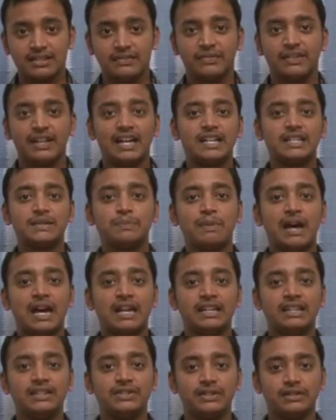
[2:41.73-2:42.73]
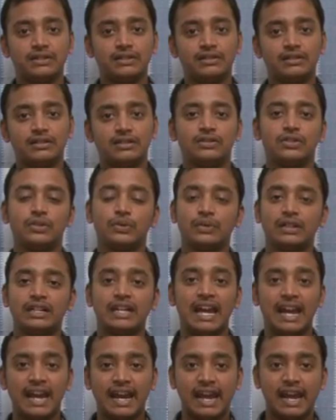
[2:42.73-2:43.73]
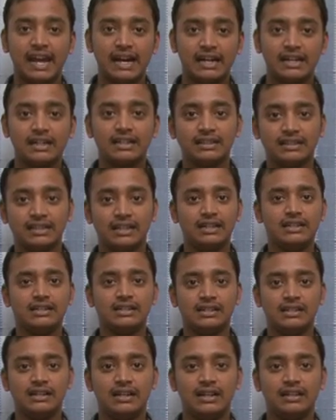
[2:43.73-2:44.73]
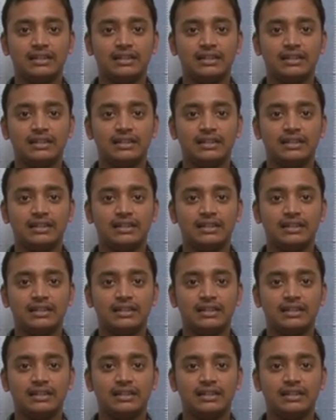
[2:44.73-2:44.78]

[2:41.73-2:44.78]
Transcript: the finance manager should take care that